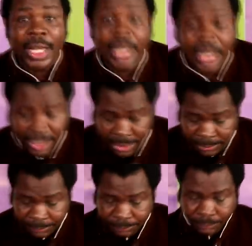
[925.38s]
are a liar.
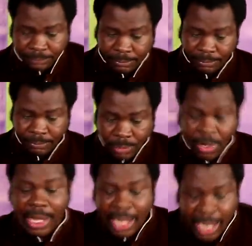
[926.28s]
You
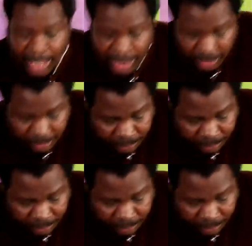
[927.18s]
are a liar.